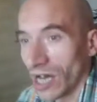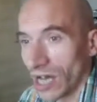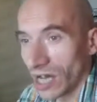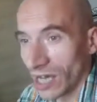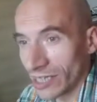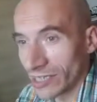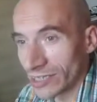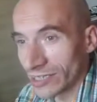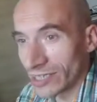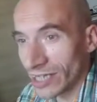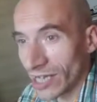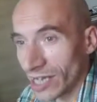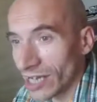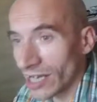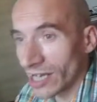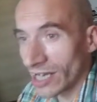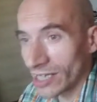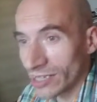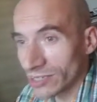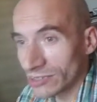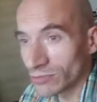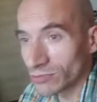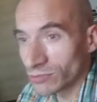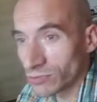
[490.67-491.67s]
I
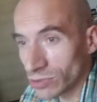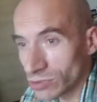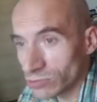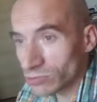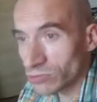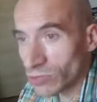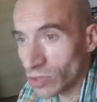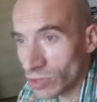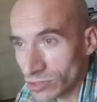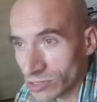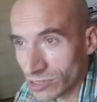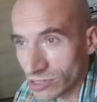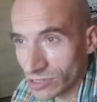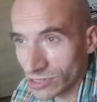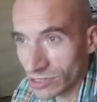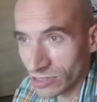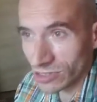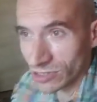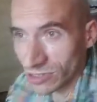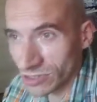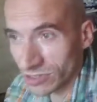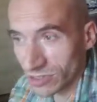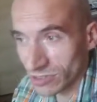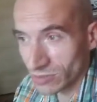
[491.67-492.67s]
realized what was
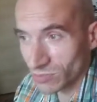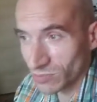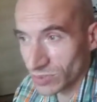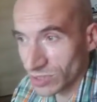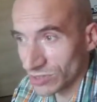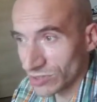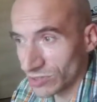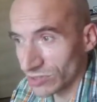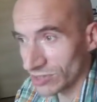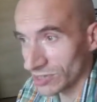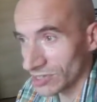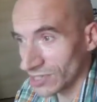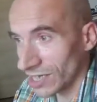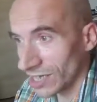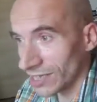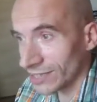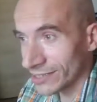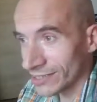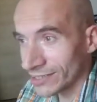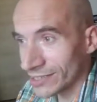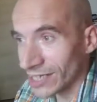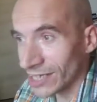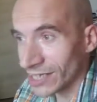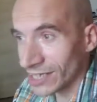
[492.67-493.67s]
it because I
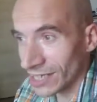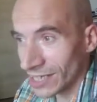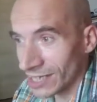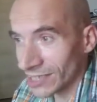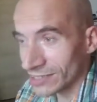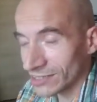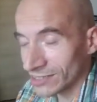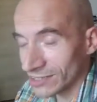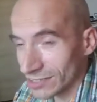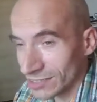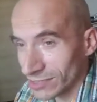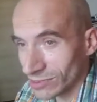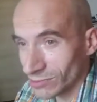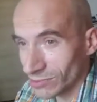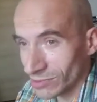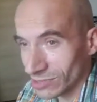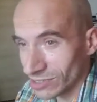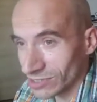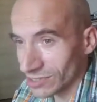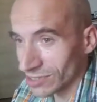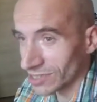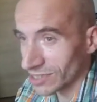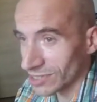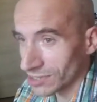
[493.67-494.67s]
realized it
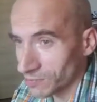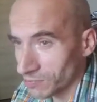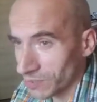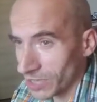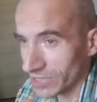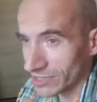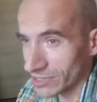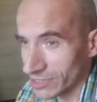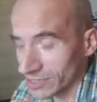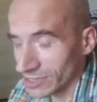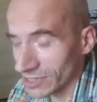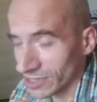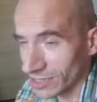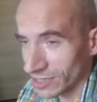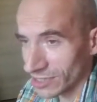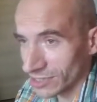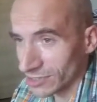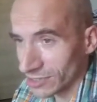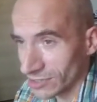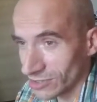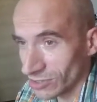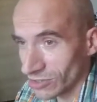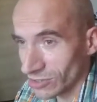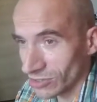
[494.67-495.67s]
was this
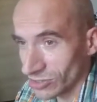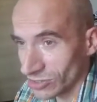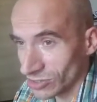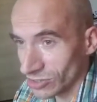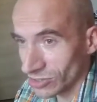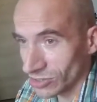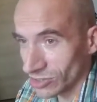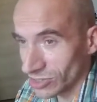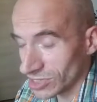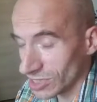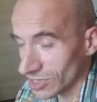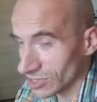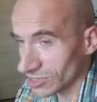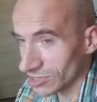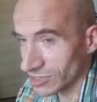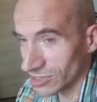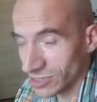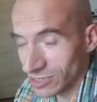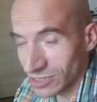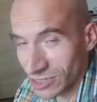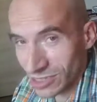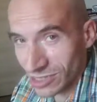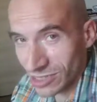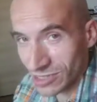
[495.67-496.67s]
spider
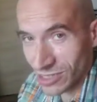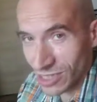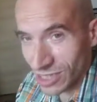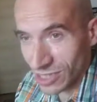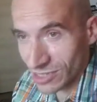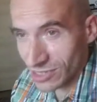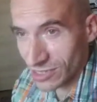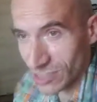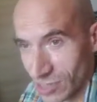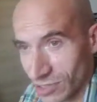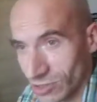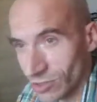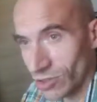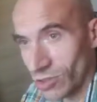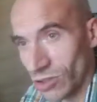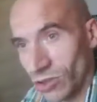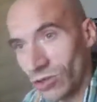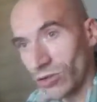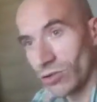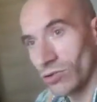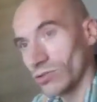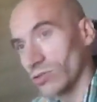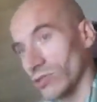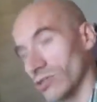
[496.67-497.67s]
just three days
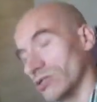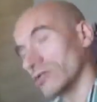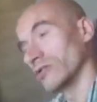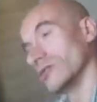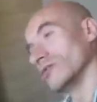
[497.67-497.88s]
ago.